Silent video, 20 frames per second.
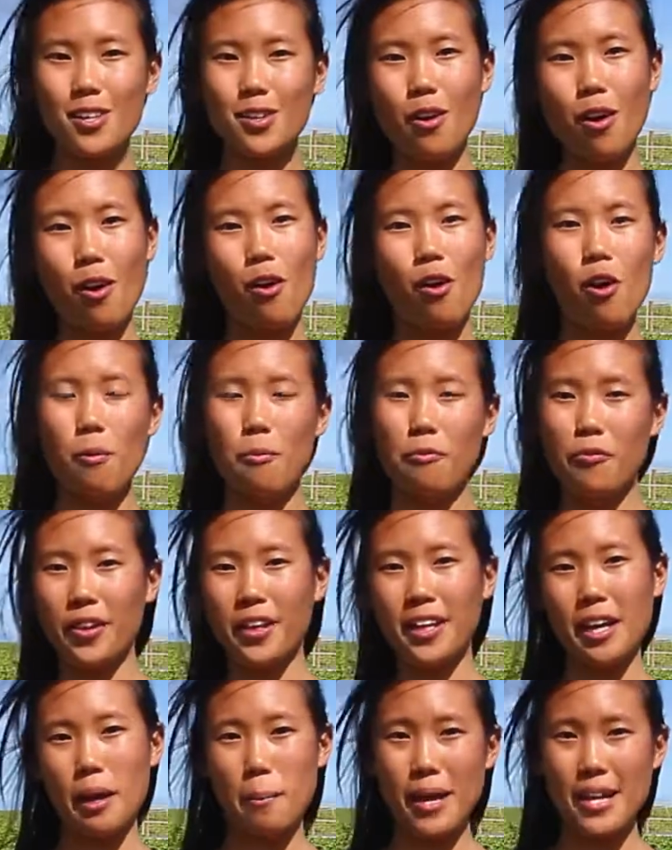You go home
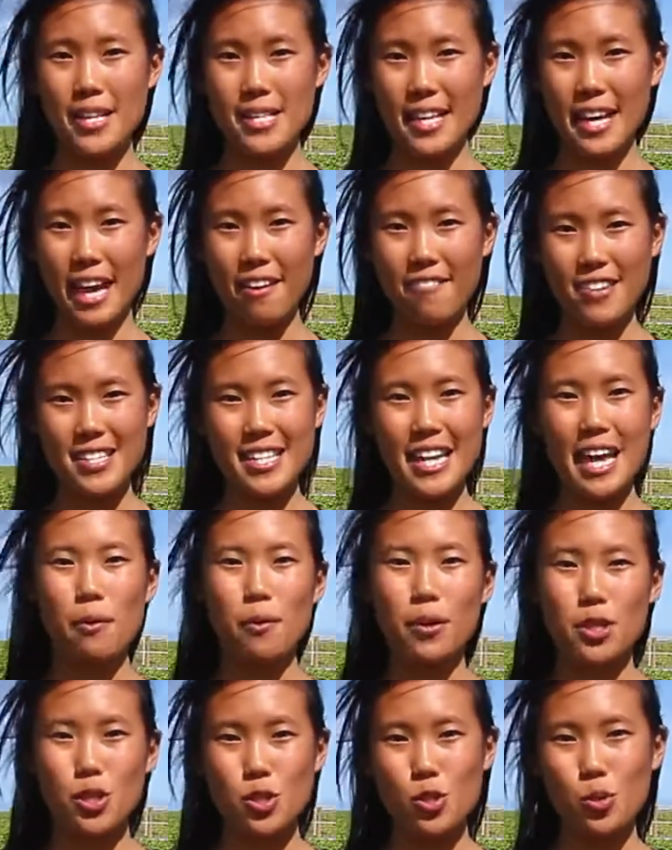feeling amazing every day
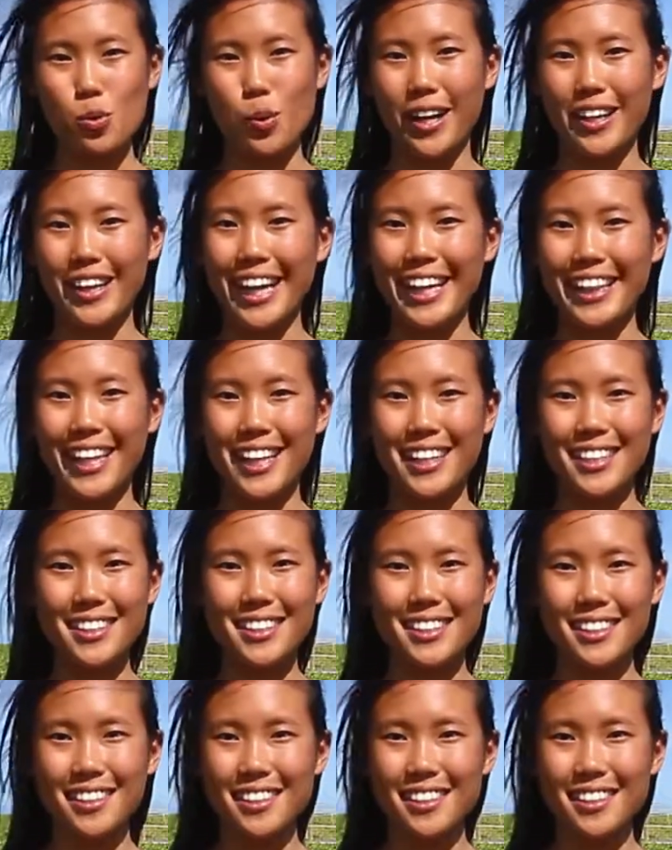when you do work like this.